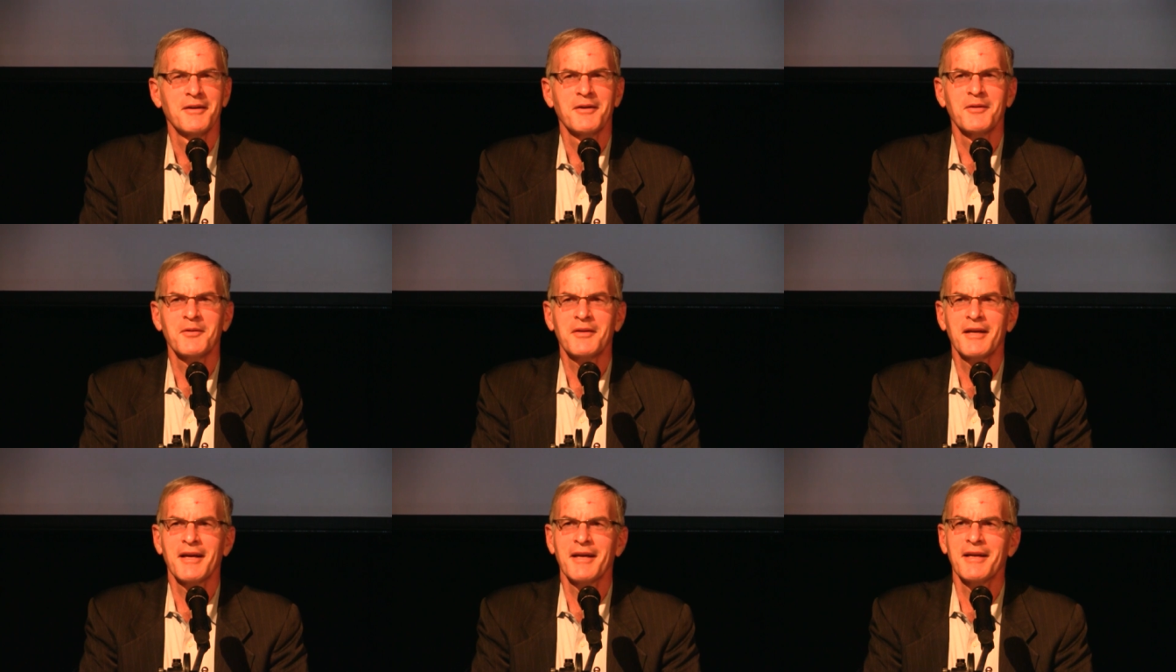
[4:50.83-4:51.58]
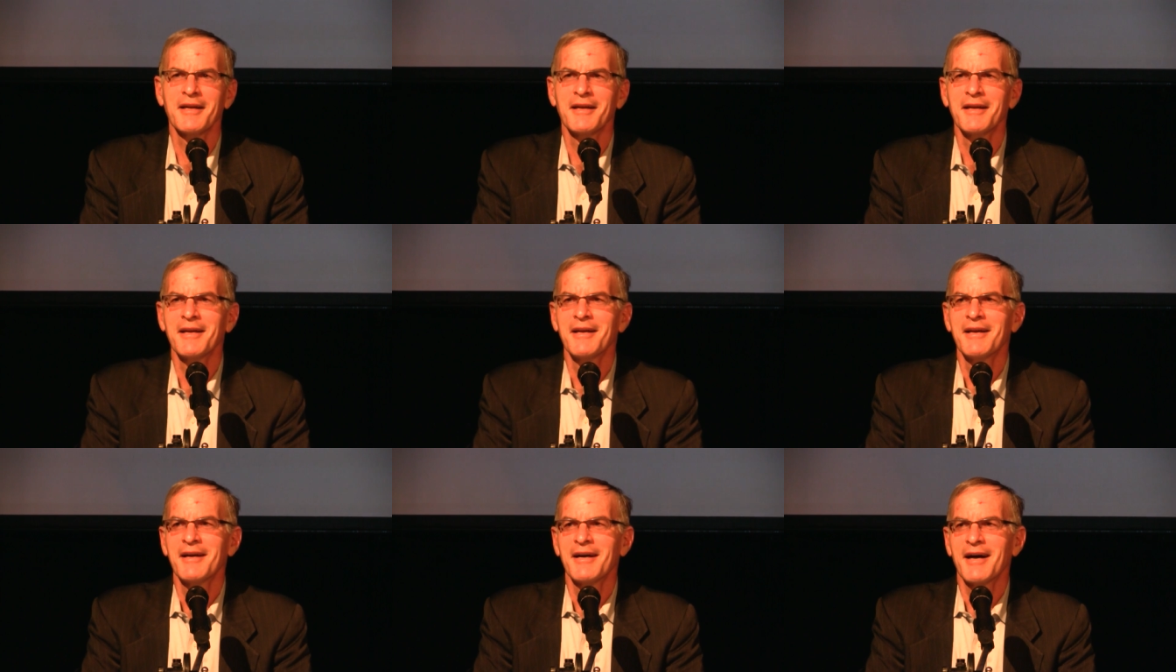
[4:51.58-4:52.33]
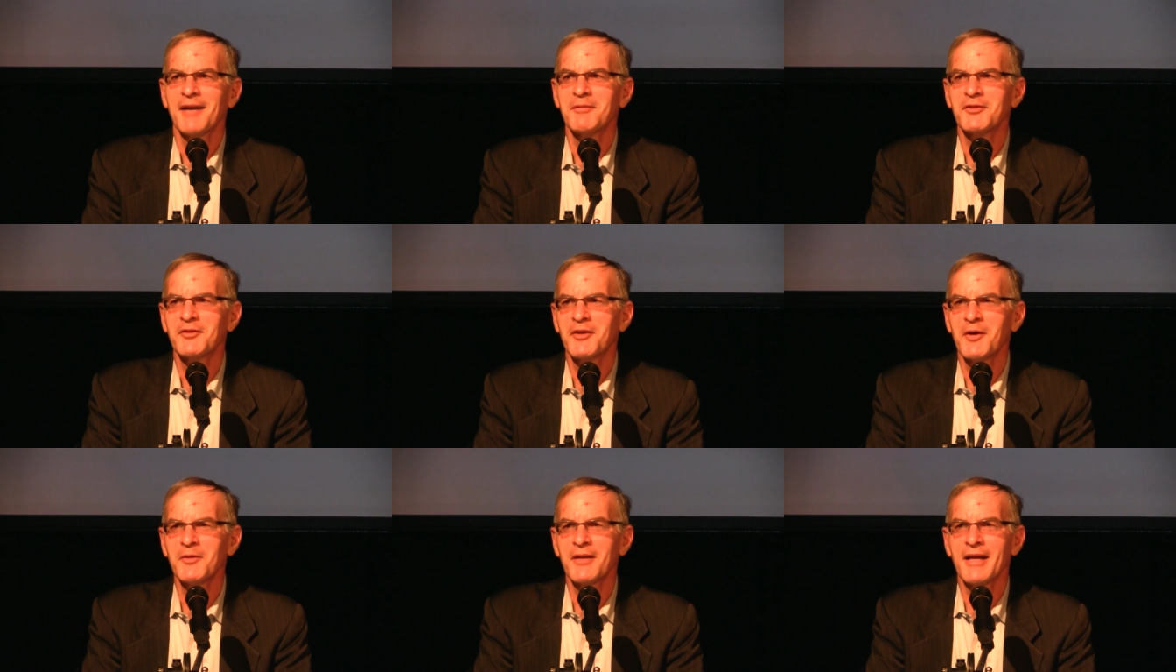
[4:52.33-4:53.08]
Okay. I was
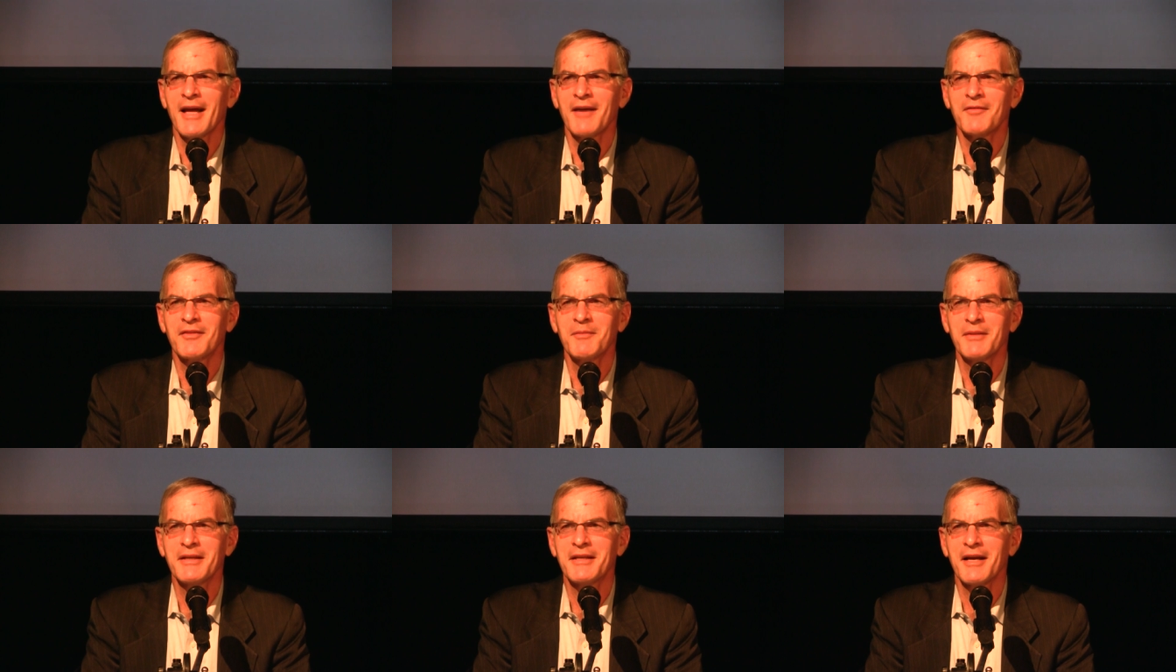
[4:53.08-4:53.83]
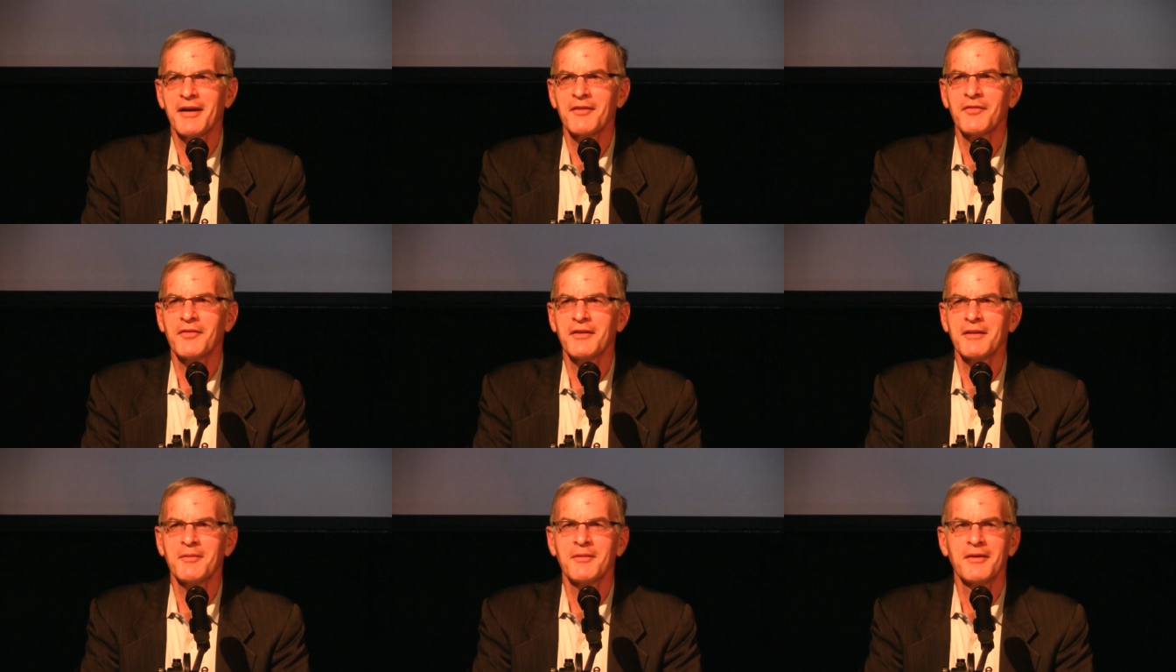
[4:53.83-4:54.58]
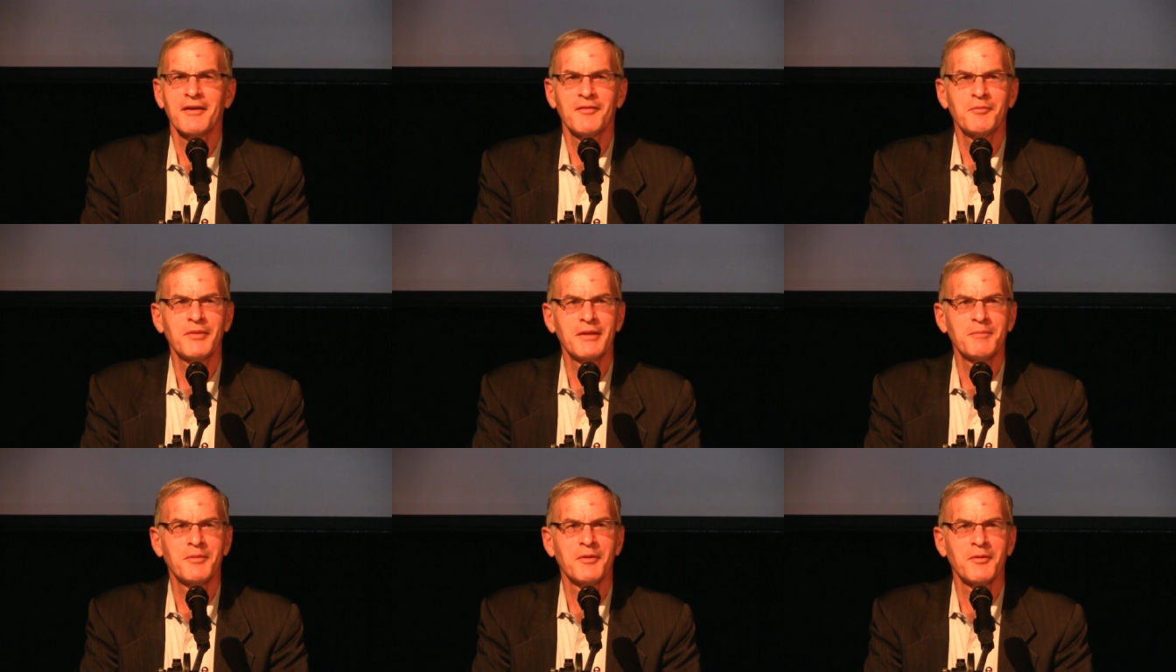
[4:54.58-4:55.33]
told I have to be careful of
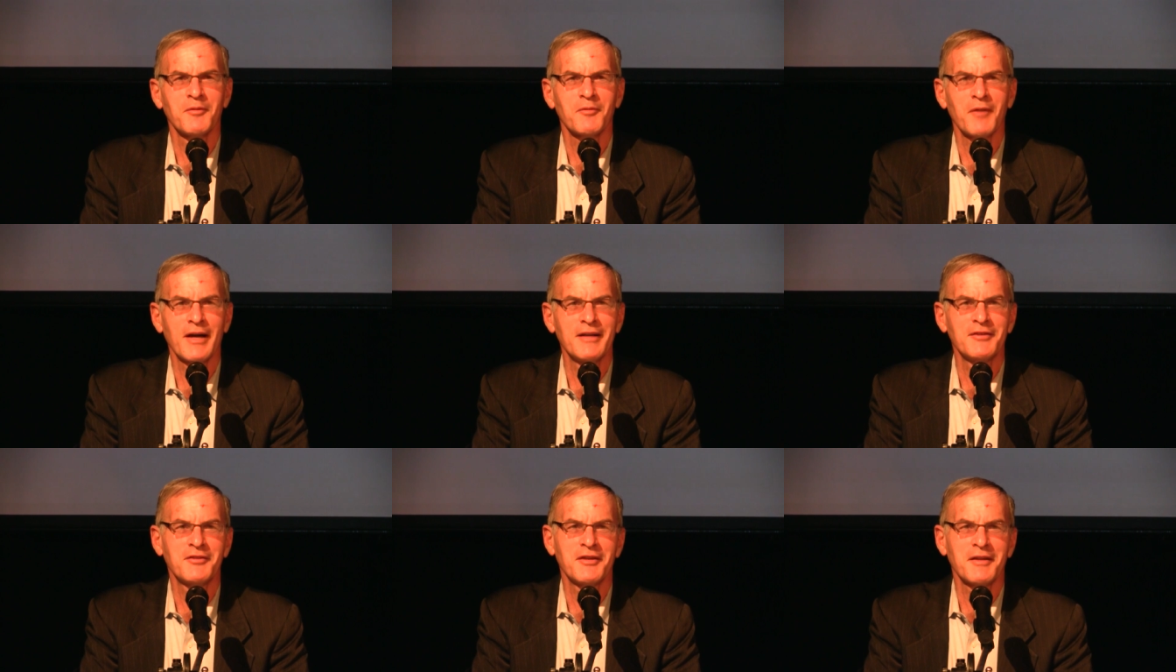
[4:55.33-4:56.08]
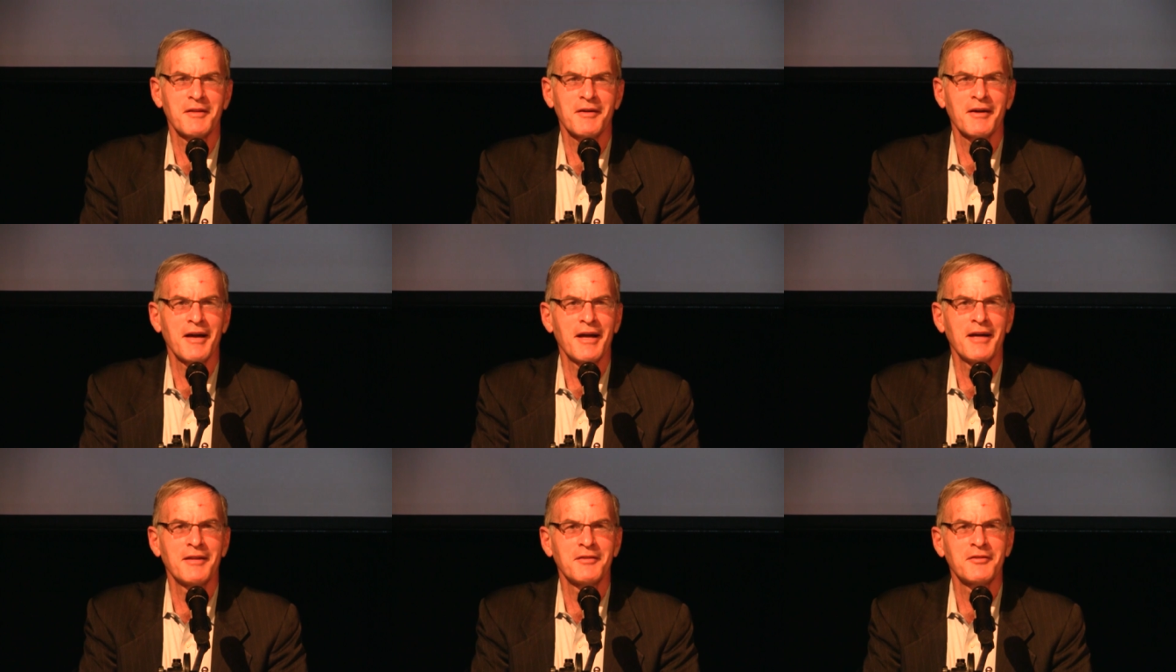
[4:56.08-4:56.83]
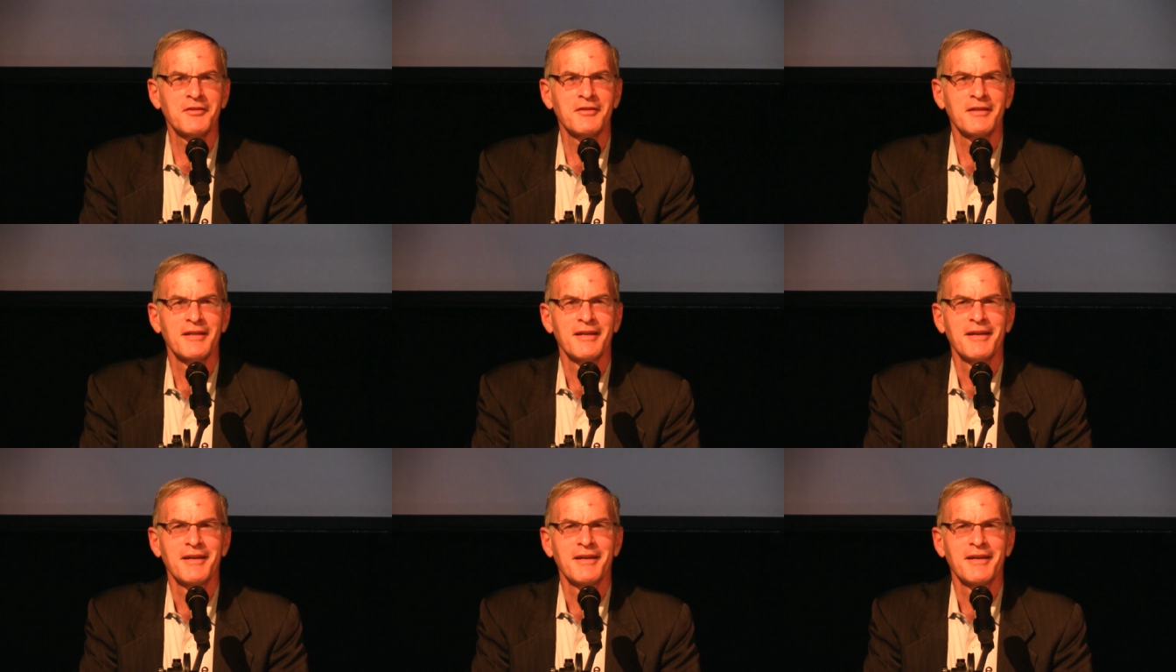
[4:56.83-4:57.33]
people raising their hands